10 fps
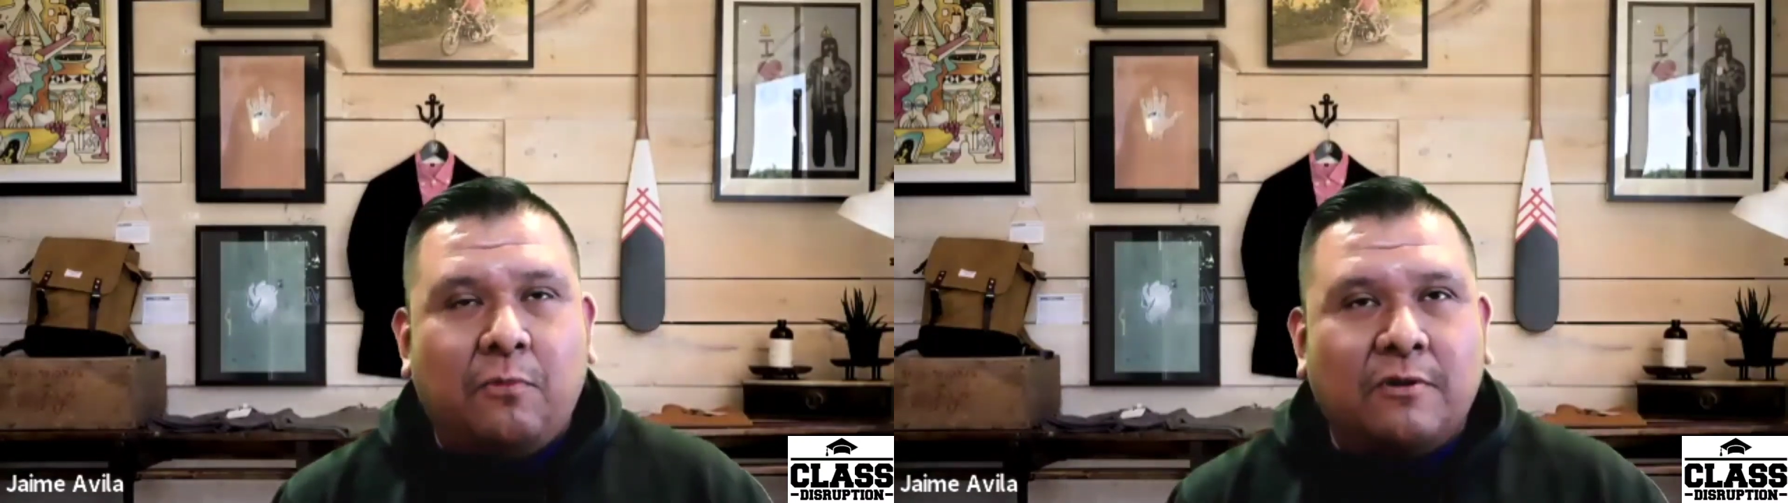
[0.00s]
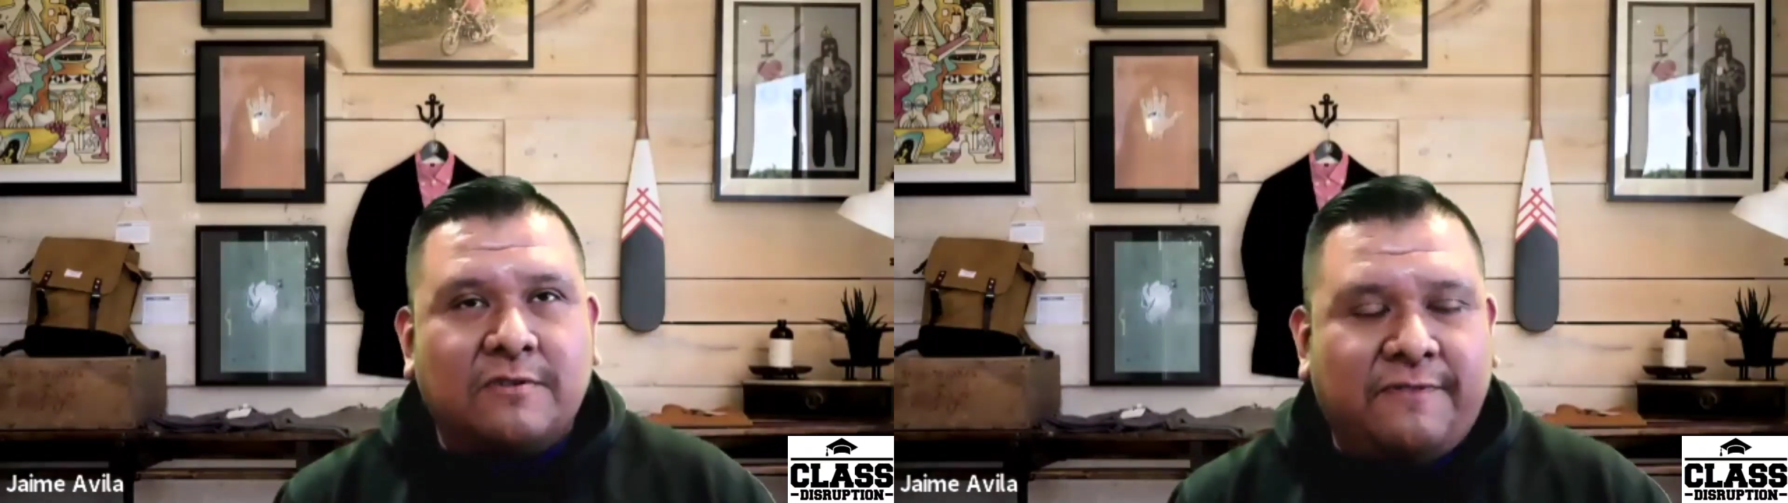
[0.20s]

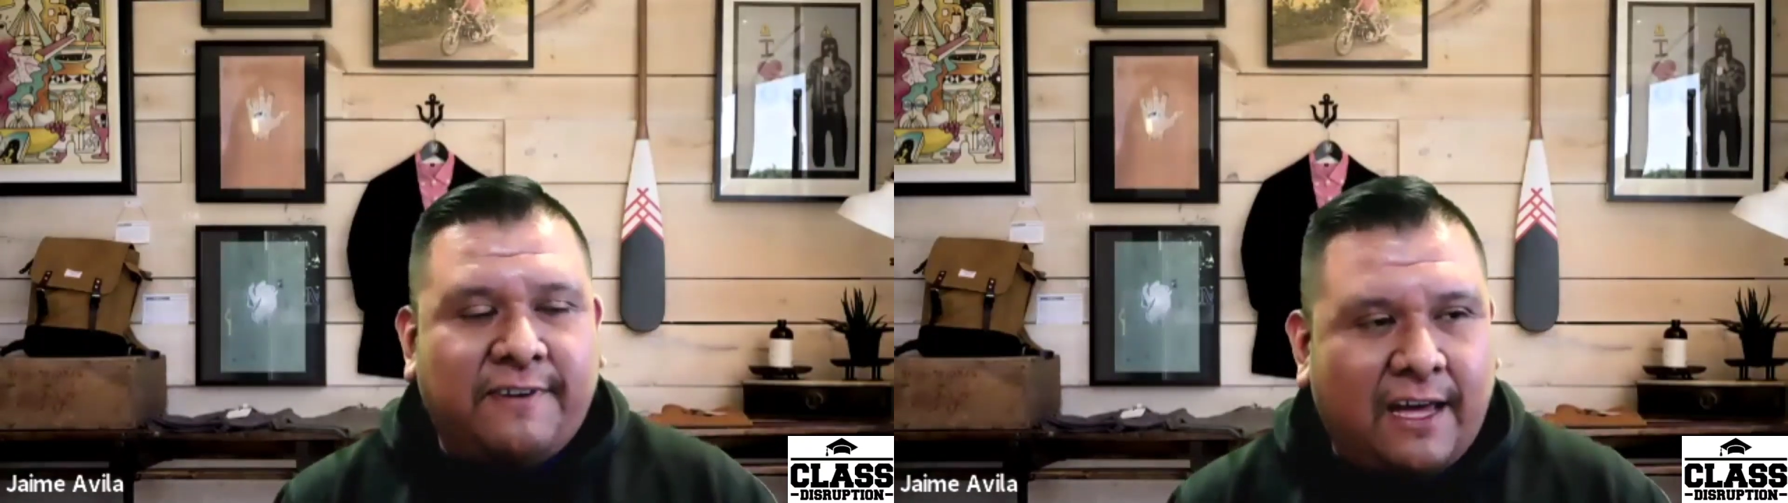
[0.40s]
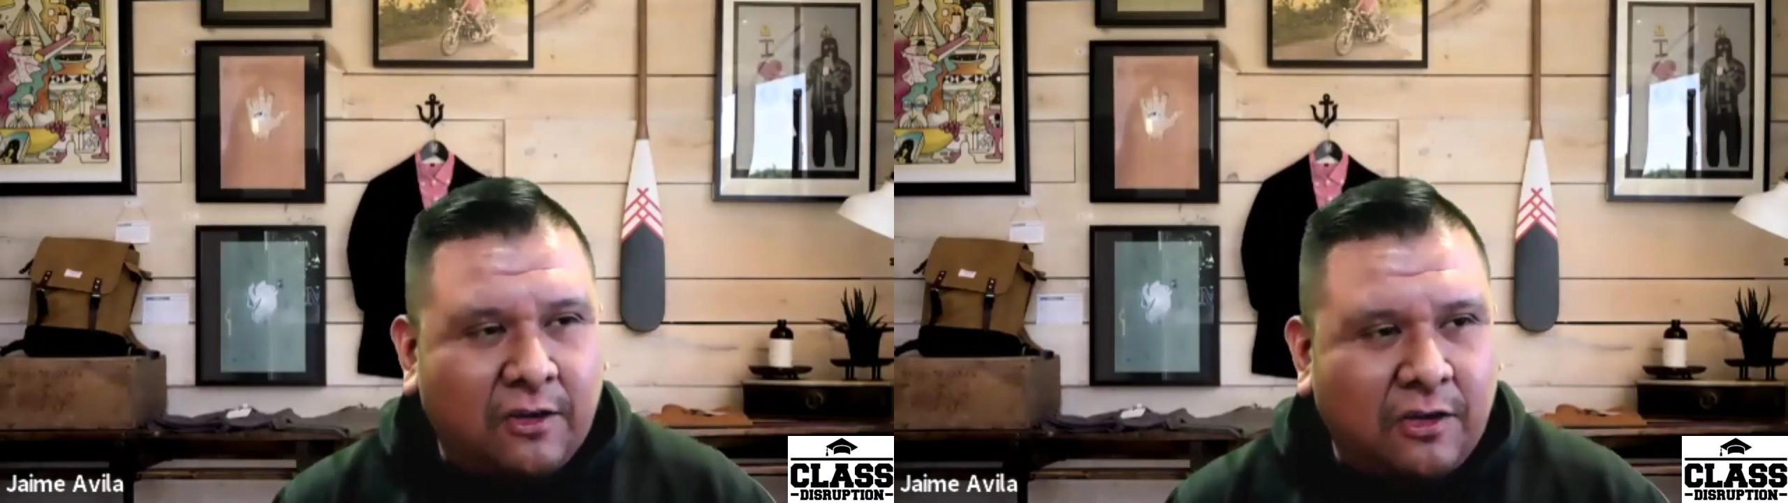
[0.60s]
most
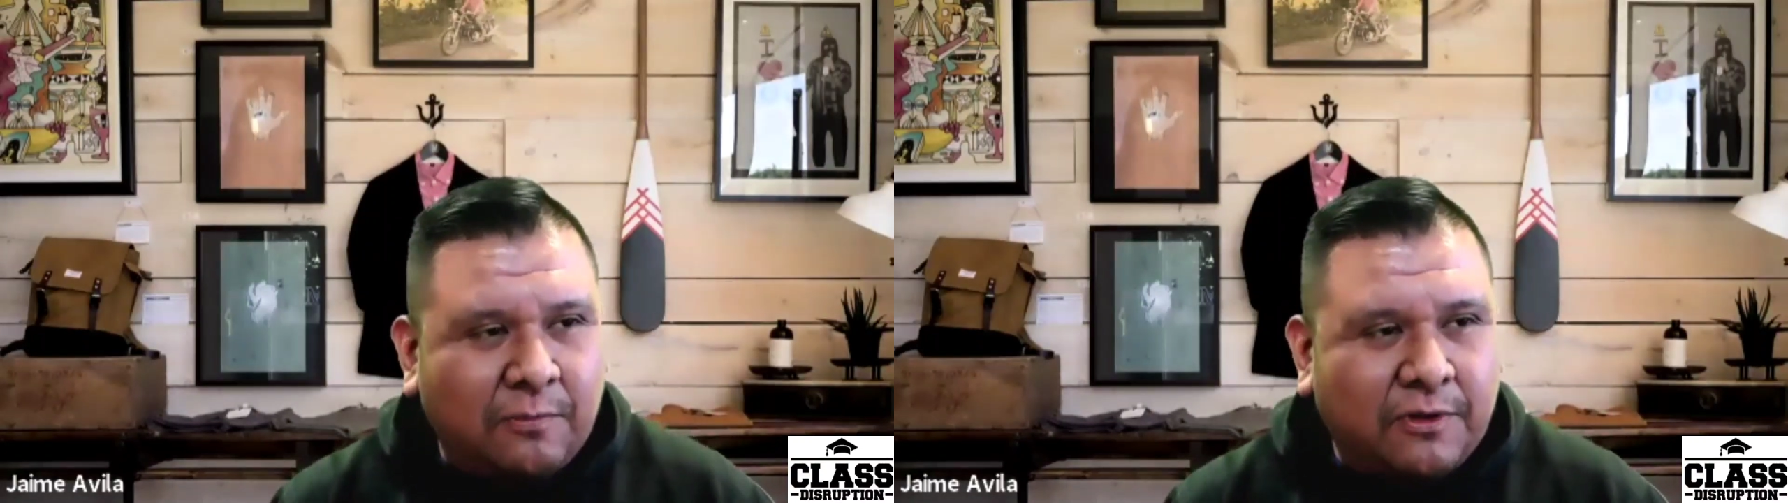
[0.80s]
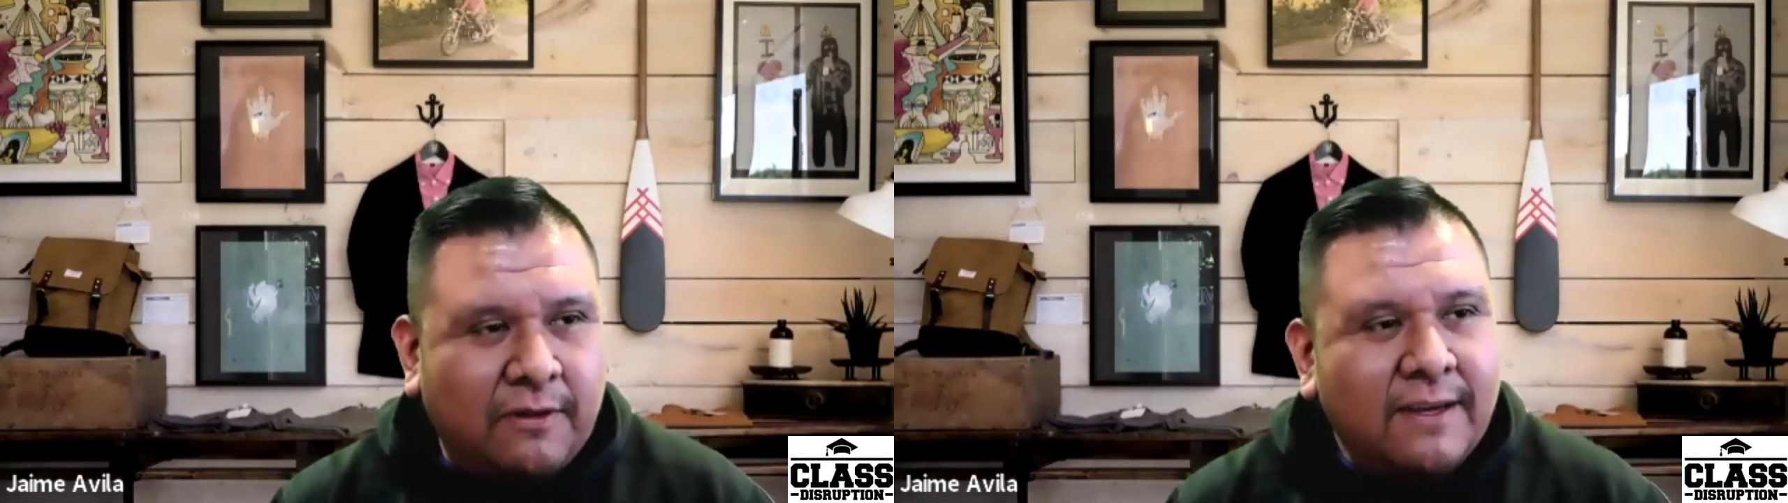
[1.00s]

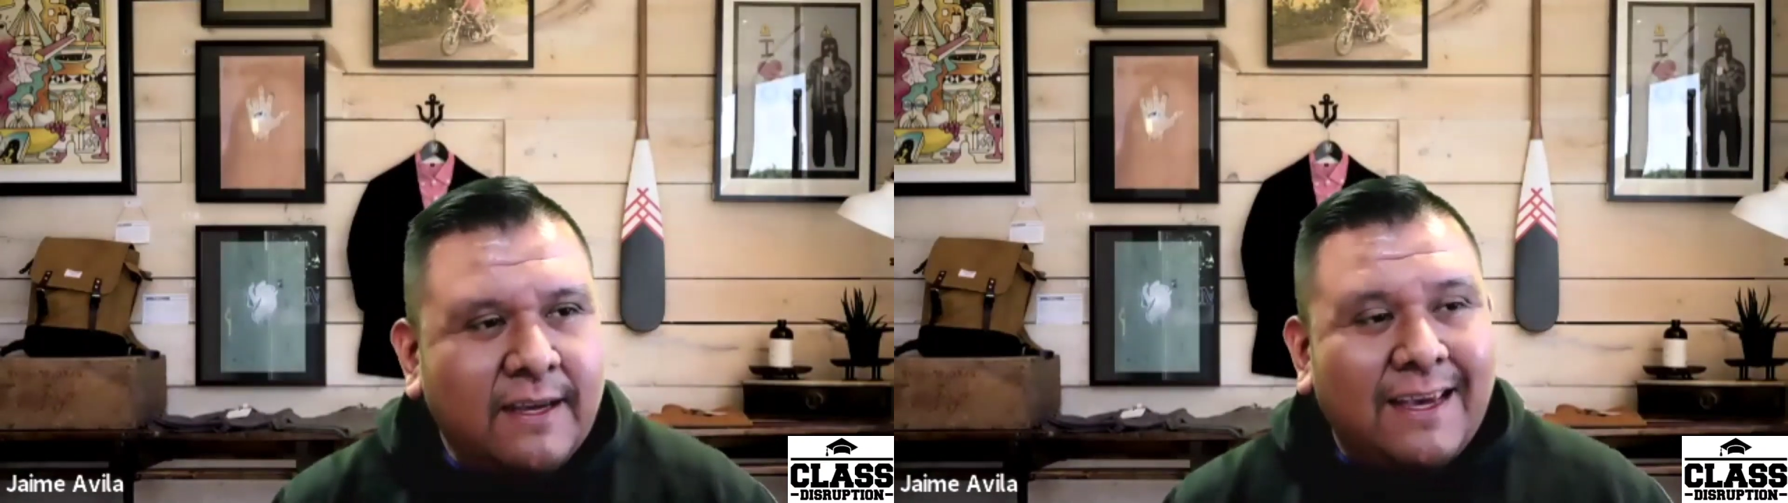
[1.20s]
valuable,